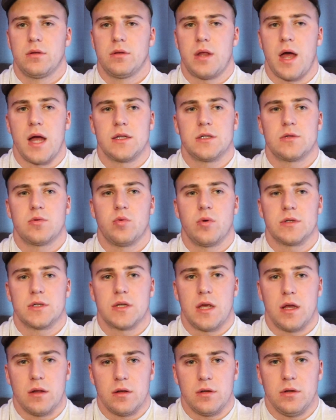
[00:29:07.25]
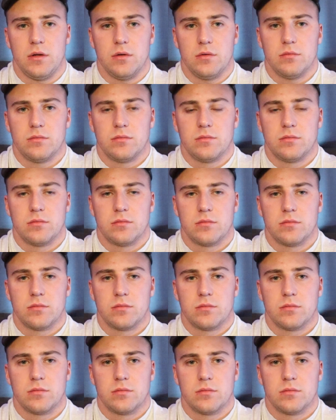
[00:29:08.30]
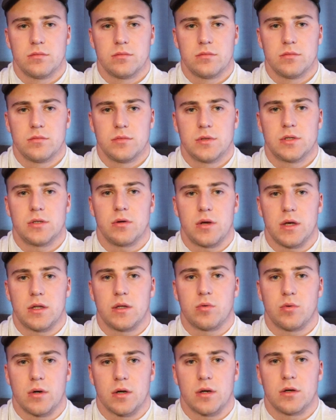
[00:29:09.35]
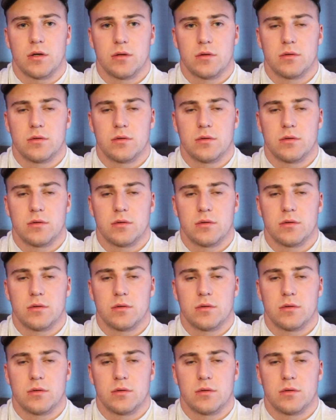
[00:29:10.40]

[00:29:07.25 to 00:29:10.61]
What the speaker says: That's what's killing you. So get to work.